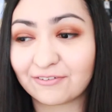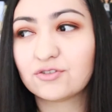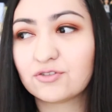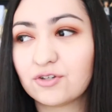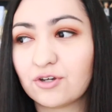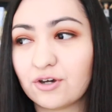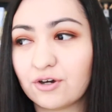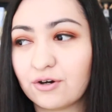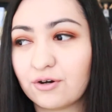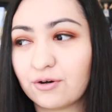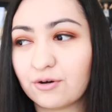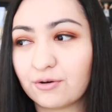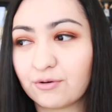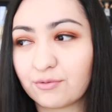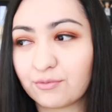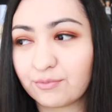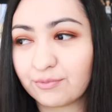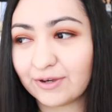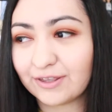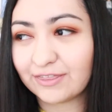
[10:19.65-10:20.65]

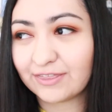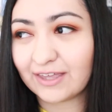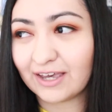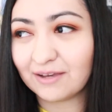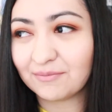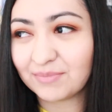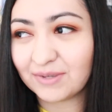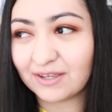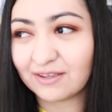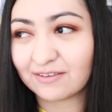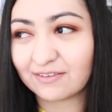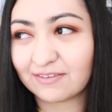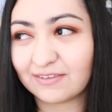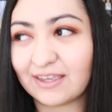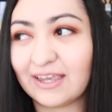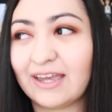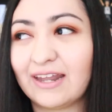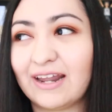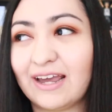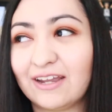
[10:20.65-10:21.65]
So with that being
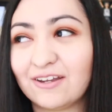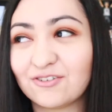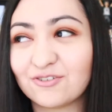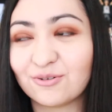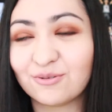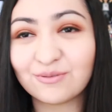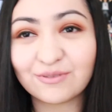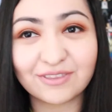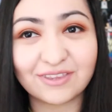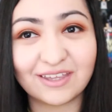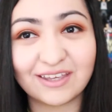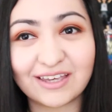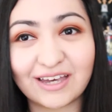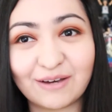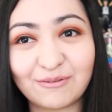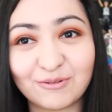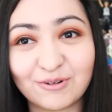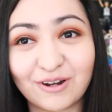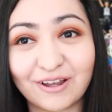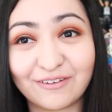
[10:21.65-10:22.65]
said, I don't think I
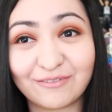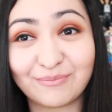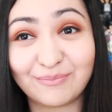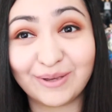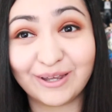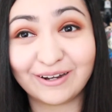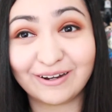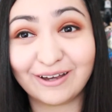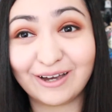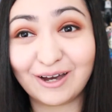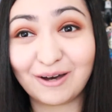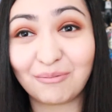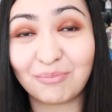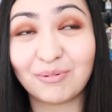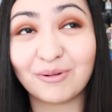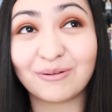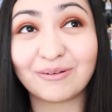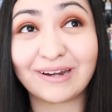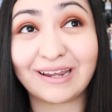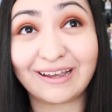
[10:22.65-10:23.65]
would have been
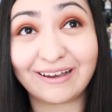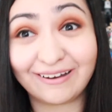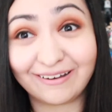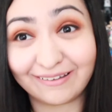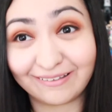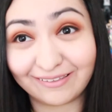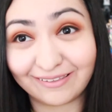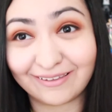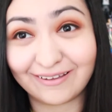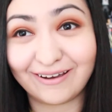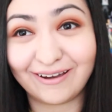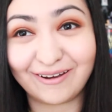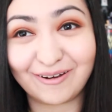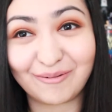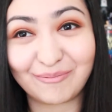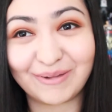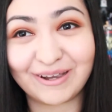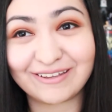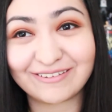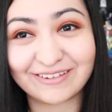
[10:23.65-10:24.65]
uploading a lot
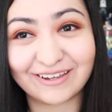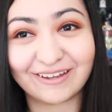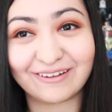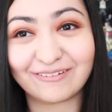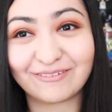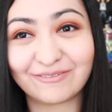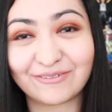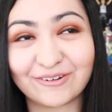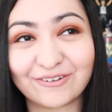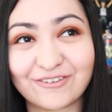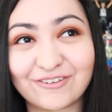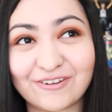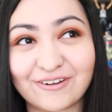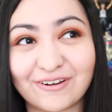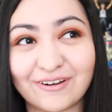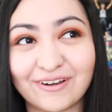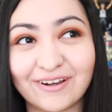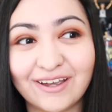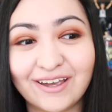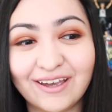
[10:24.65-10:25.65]
on my channel for
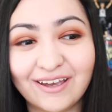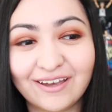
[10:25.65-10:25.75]
sure.